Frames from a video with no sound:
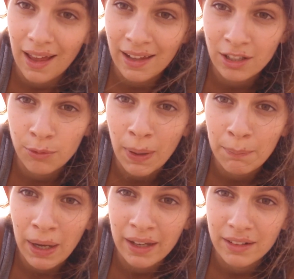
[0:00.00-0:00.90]
and on
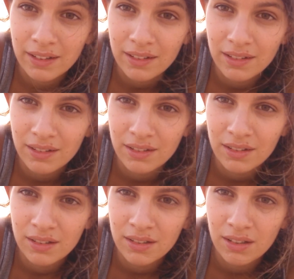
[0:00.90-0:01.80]
my mind,
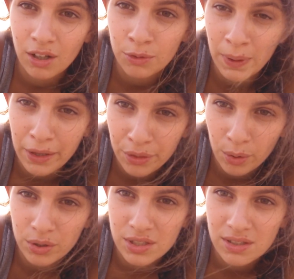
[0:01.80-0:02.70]
on my
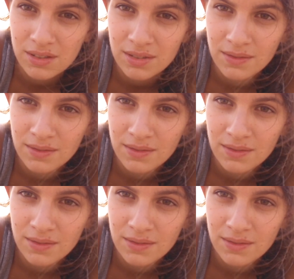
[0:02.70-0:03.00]
thoughts.